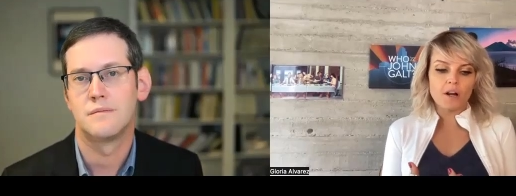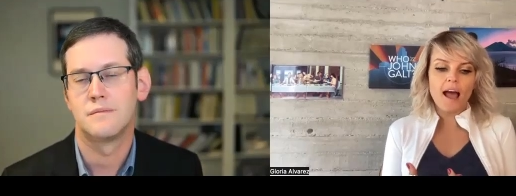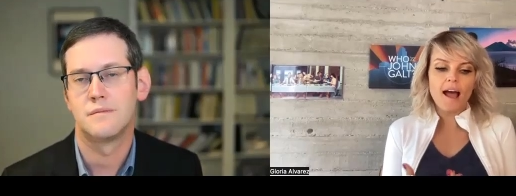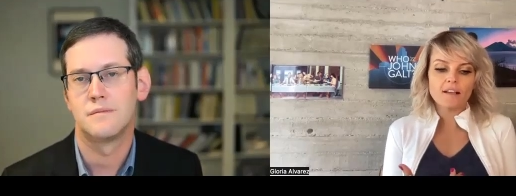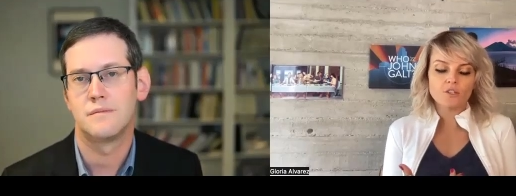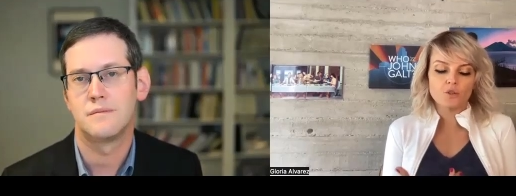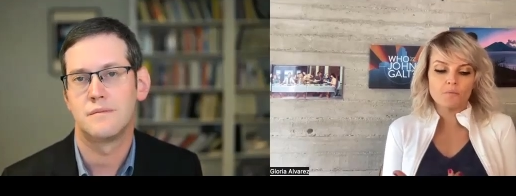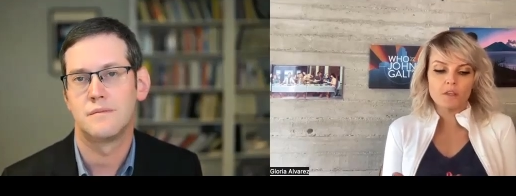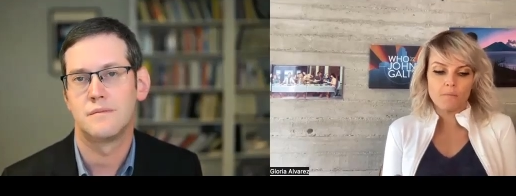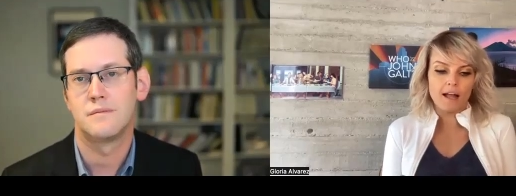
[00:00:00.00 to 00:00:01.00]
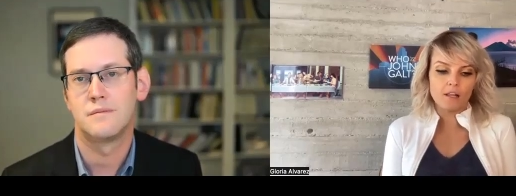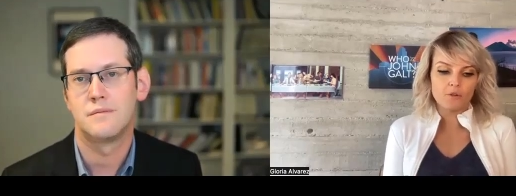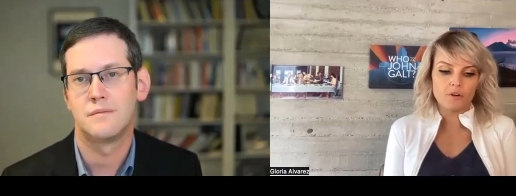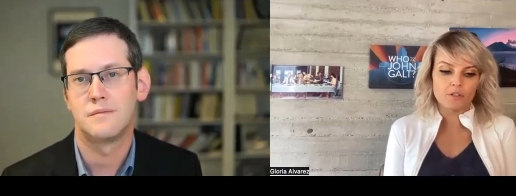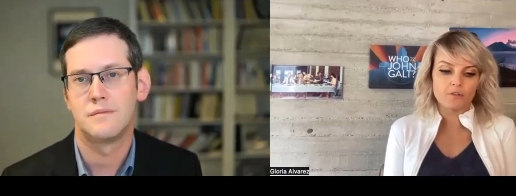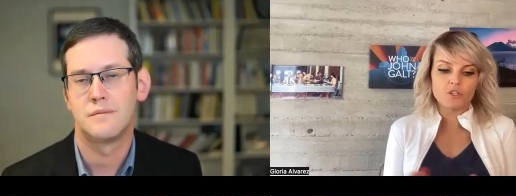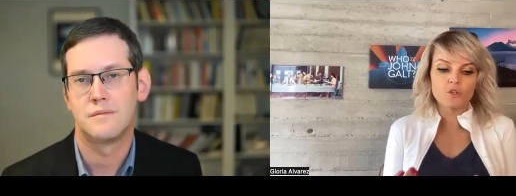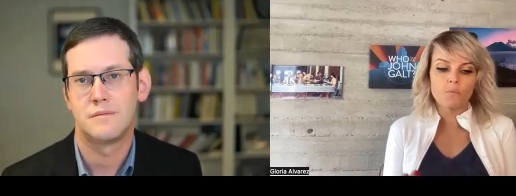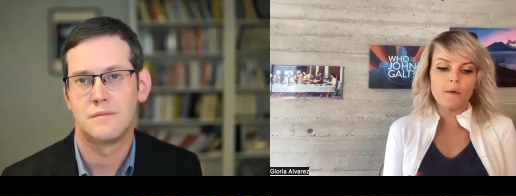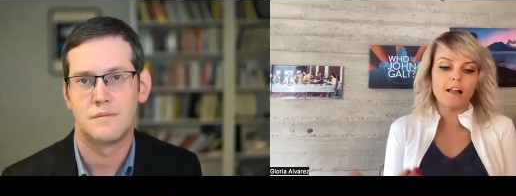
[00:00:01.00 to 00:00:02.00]
Speaker 1: has to be the valuer. There's
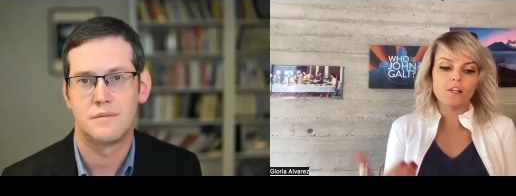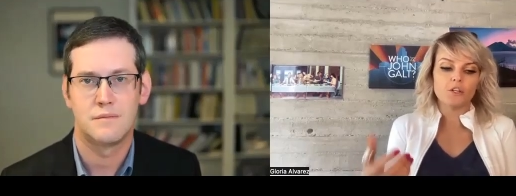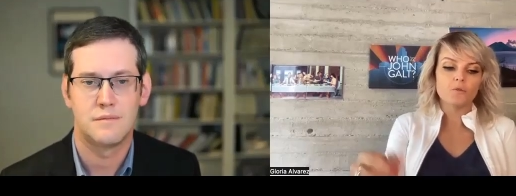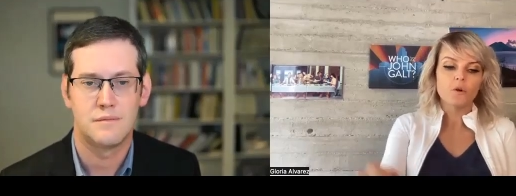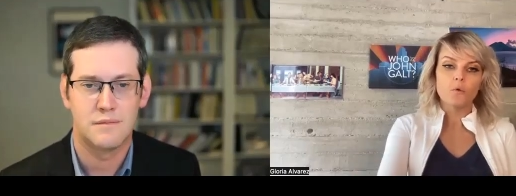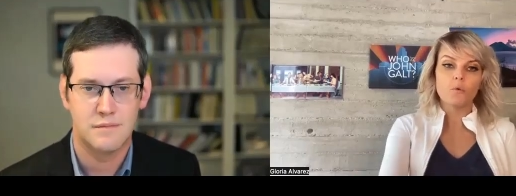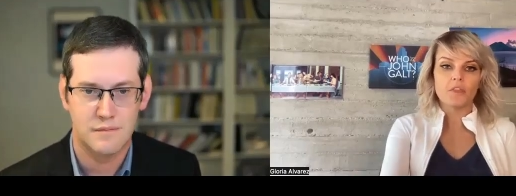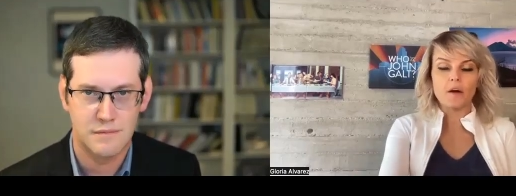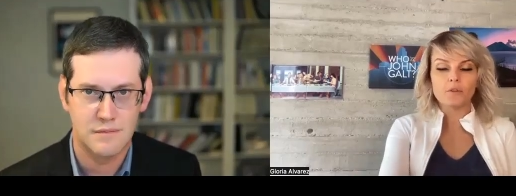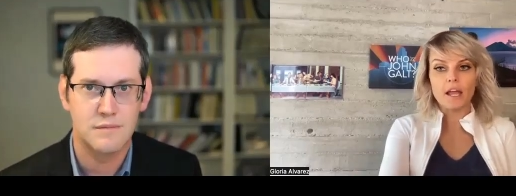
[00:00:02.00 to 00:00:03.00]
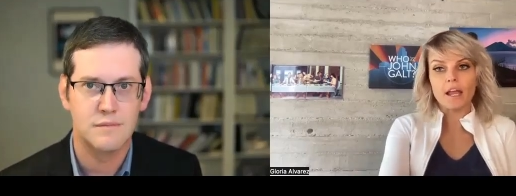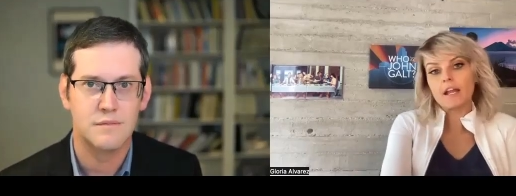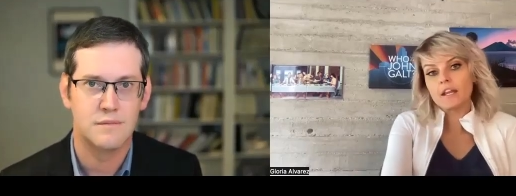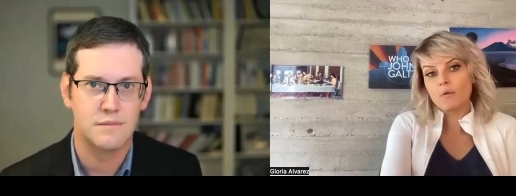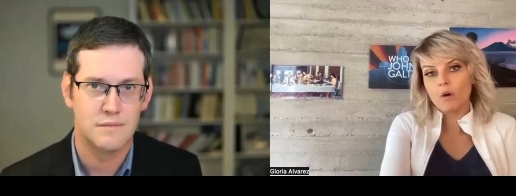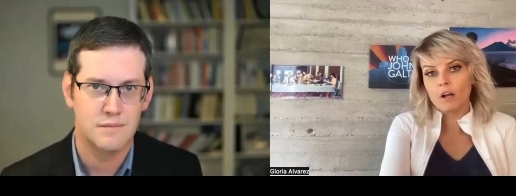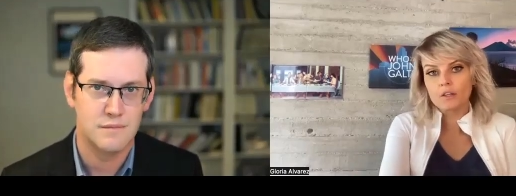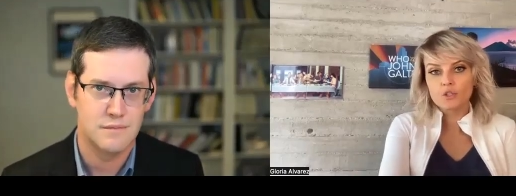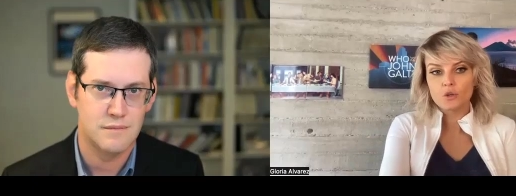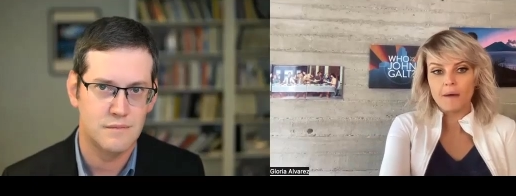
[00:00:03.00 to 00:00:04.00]
no value without
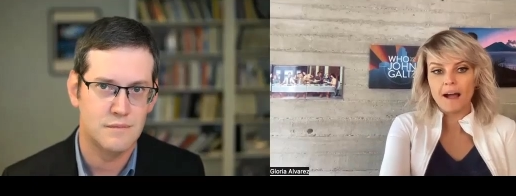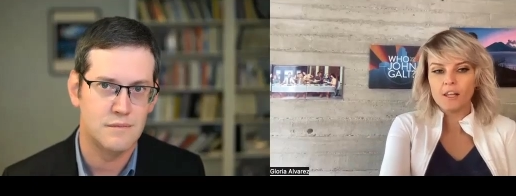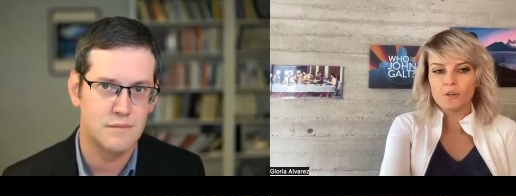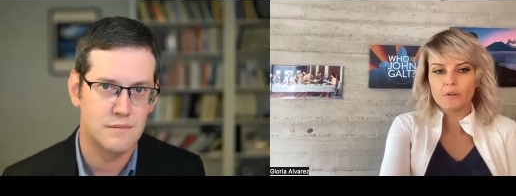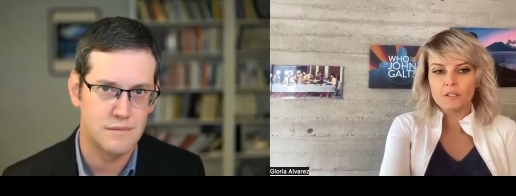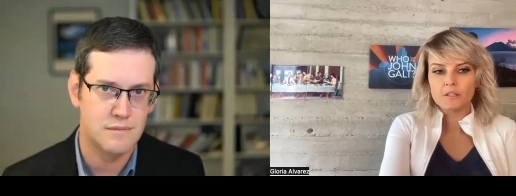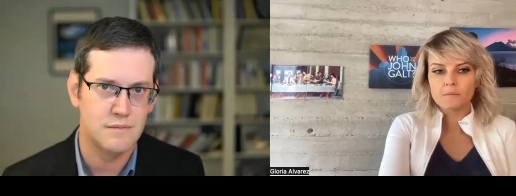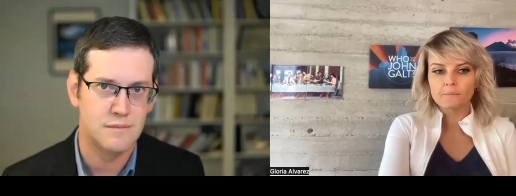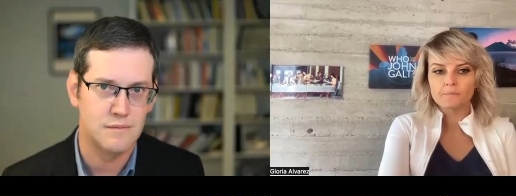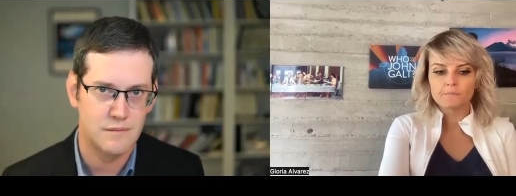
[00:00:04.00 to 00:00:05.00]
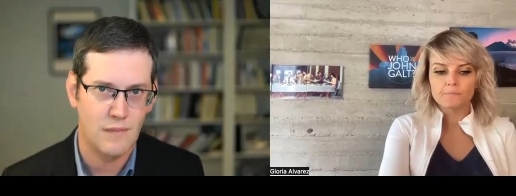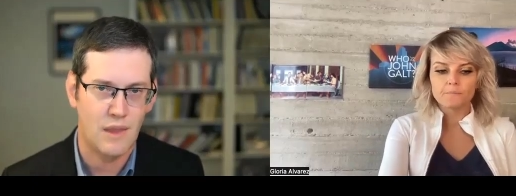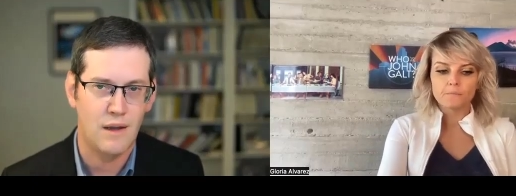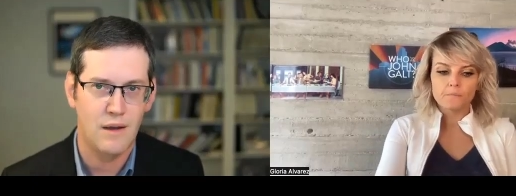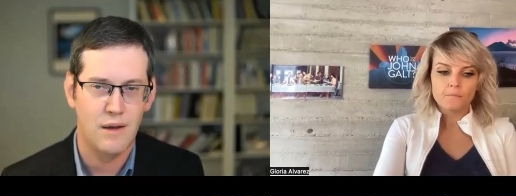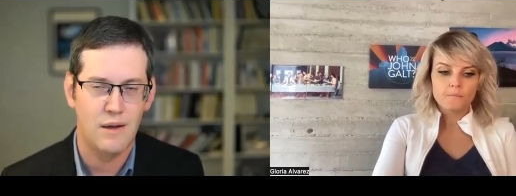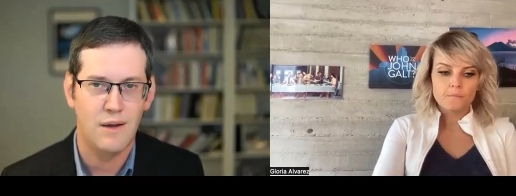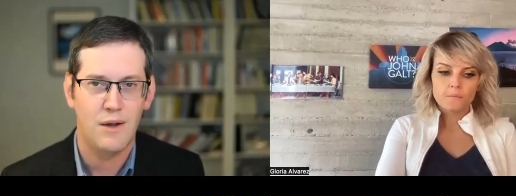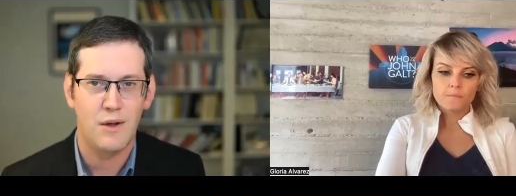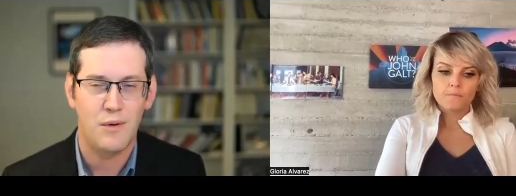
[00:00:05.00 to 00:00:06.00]
anyone to value it.
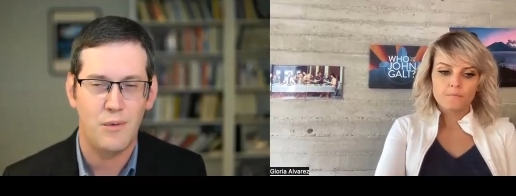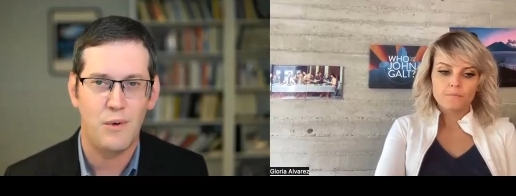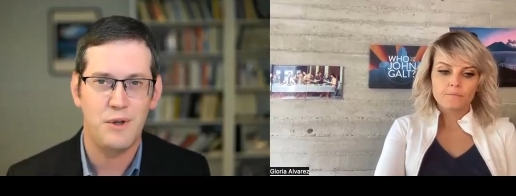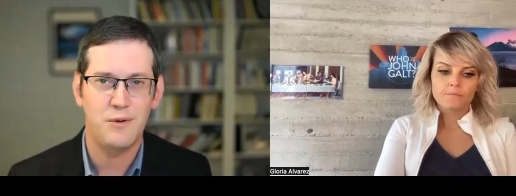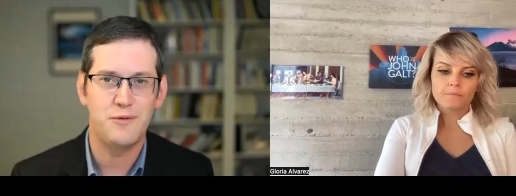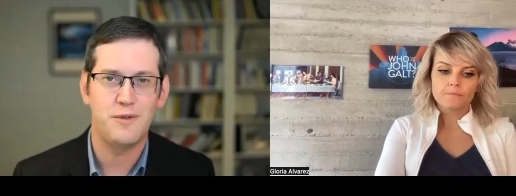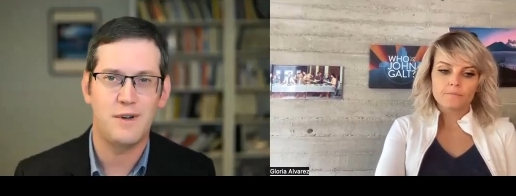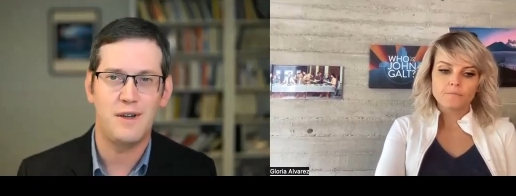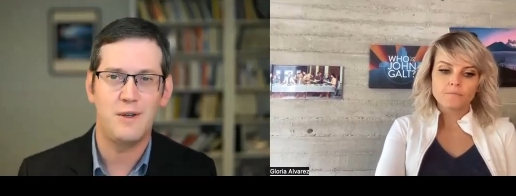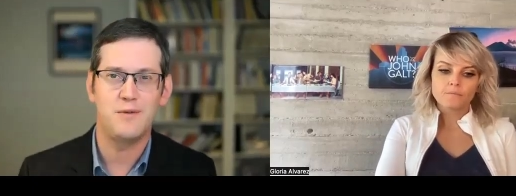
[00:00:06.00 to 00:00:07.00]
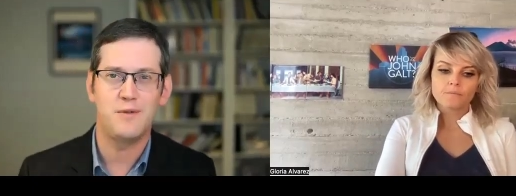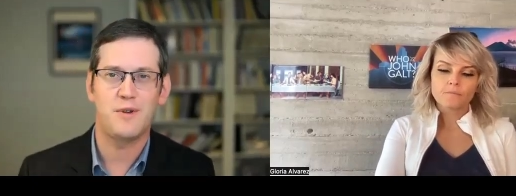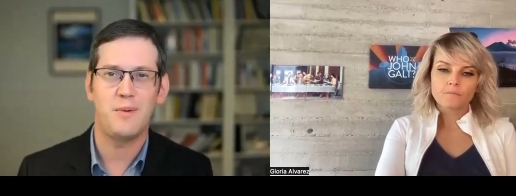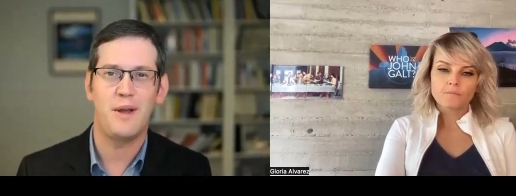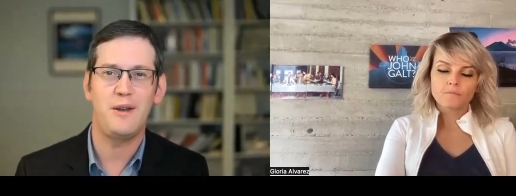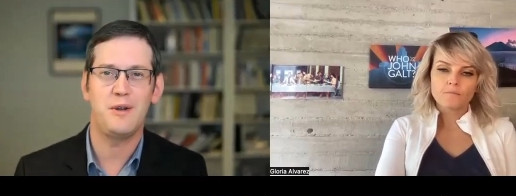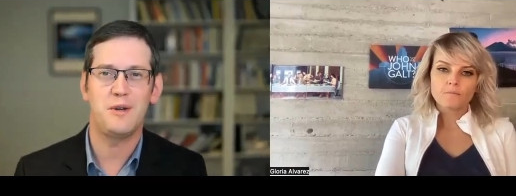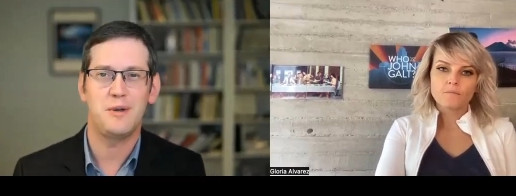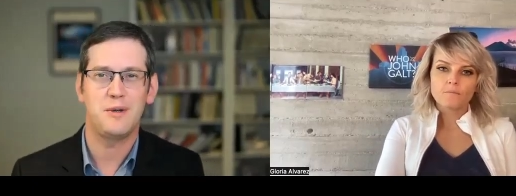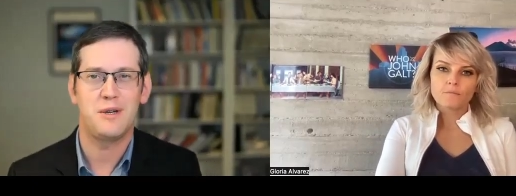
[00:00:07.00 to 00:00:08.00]
Speaker 2: Well, you've uh, you've explained
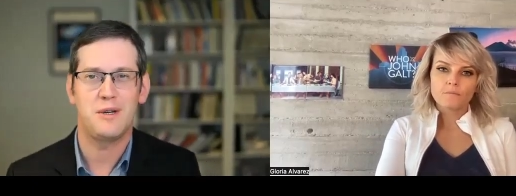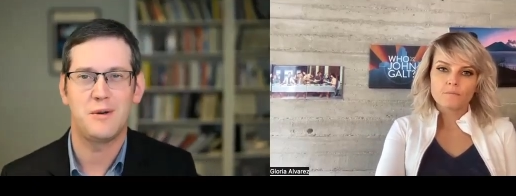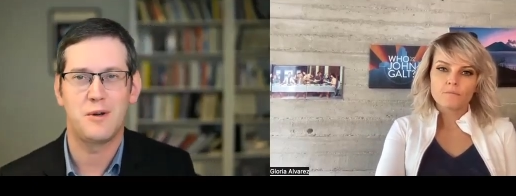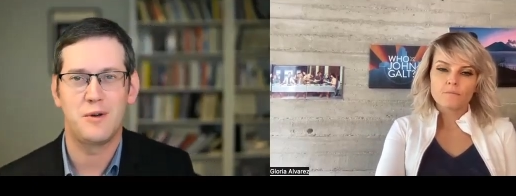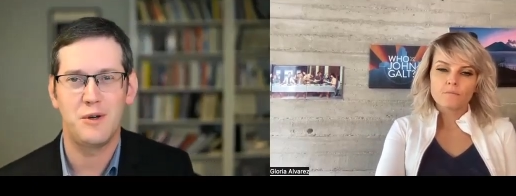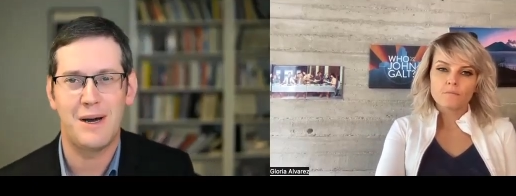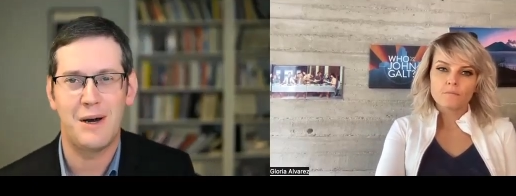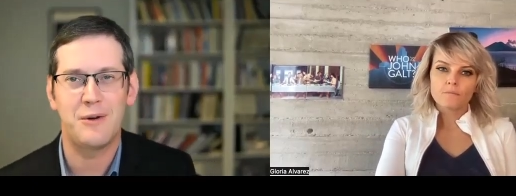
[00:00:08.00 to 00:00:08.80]
a, a good amount